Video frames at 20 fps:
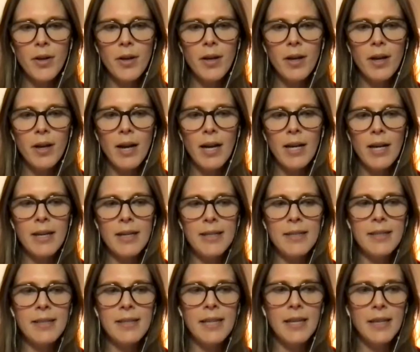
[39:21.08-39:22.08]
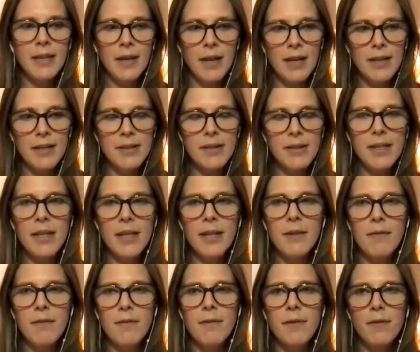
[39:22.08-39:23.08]
I see it, I see the
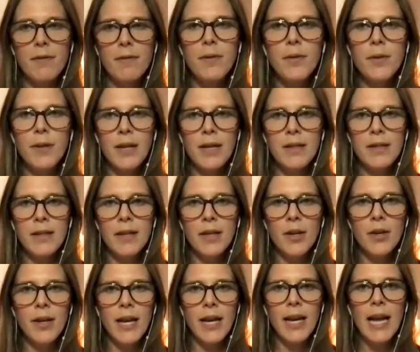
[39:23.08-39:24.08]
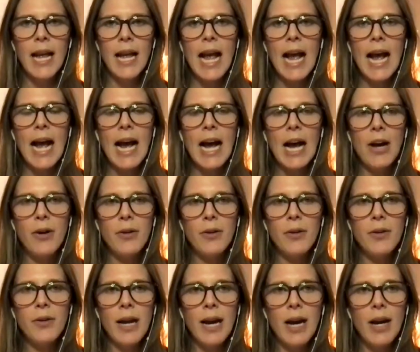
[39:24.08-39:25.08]
food as like, okay,
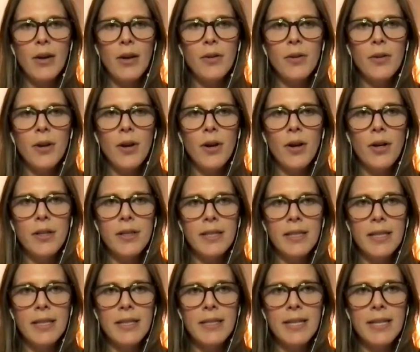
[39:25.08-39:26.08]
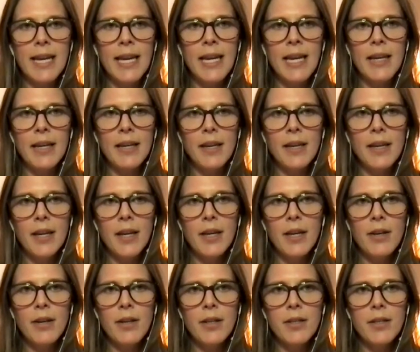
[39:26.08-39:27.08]
how long did it take
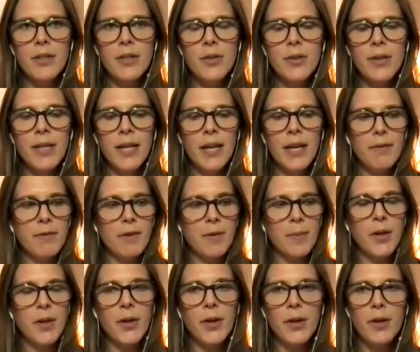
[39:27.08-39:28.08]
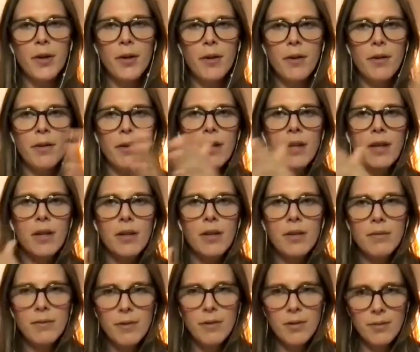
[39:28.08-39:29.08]
to get from the earth
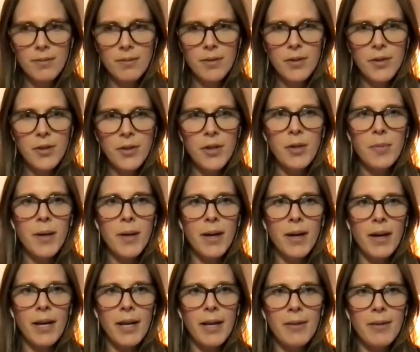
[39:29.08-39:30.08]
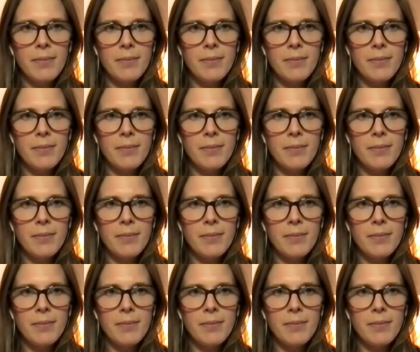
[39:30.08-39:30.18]
to your body?